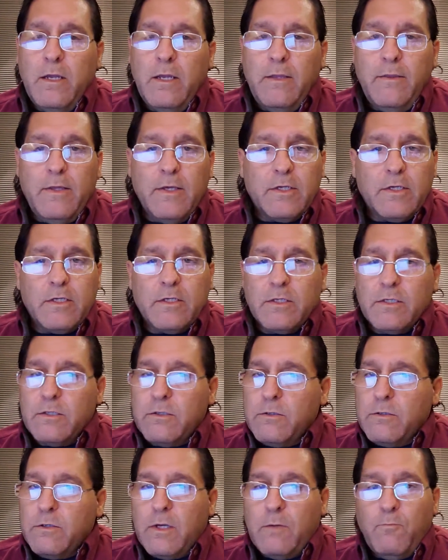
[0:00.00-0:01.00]
This is
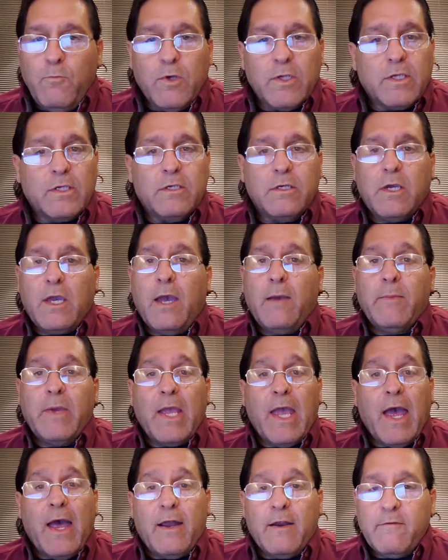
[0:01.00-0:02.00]
what's
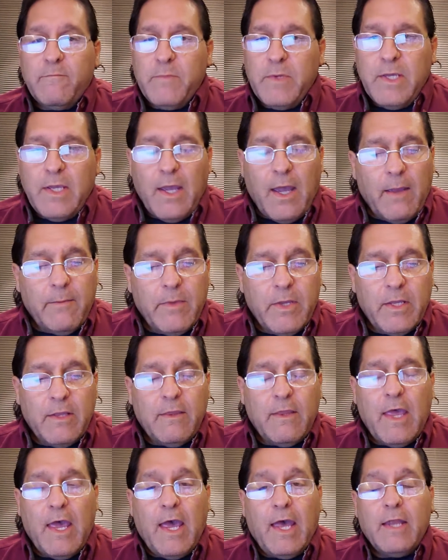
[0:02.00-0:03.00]
coming out of me. I'm
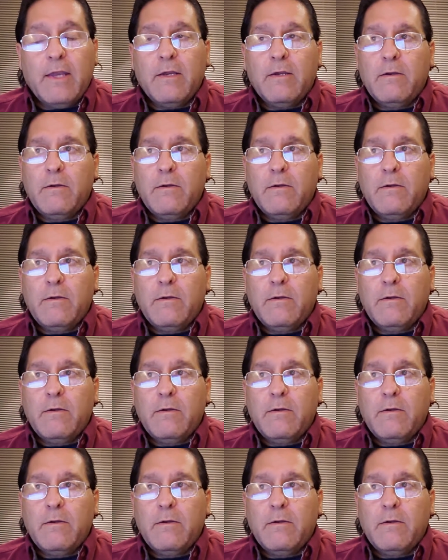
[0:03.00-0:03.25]
in that,